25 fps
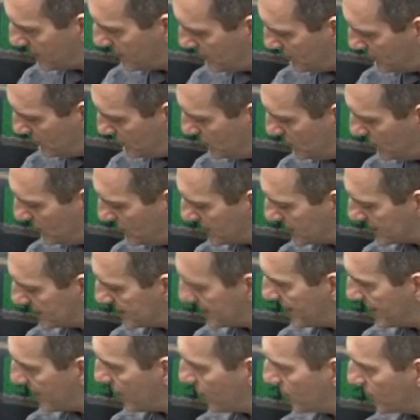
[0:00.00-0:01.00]
you need to
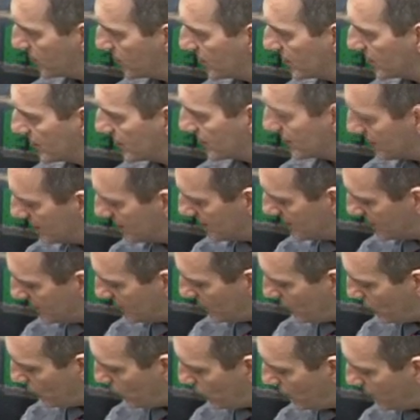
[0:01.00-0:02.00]
tell me
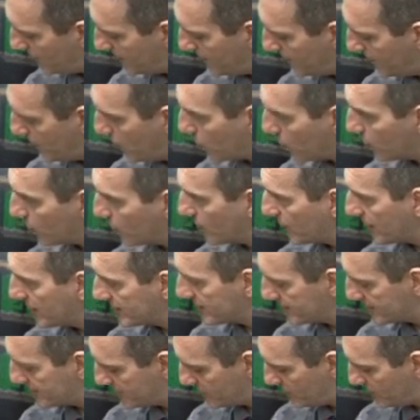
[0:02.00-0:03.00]
what motivates
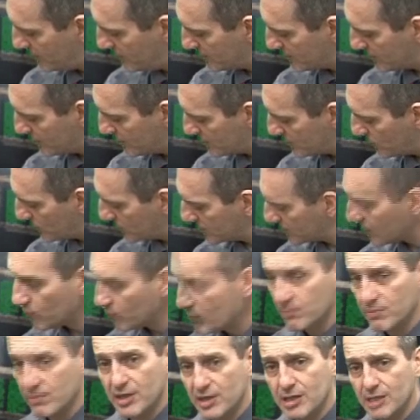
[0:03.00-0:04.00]
this research. And what do
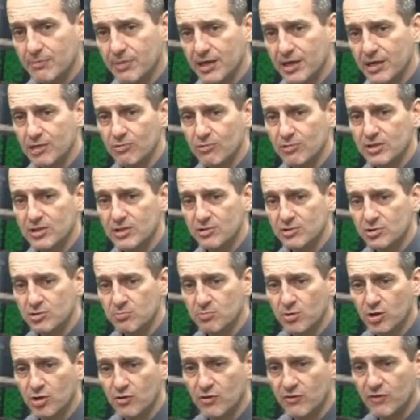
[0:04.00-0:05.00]
we mean by the research
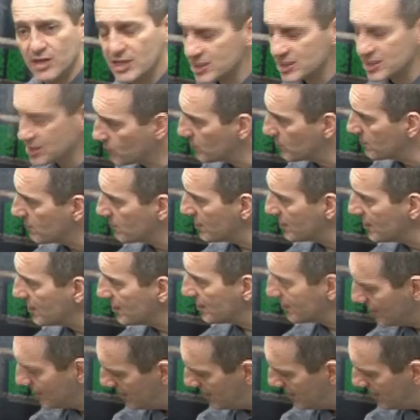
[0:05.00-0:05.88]
motivation? We mean,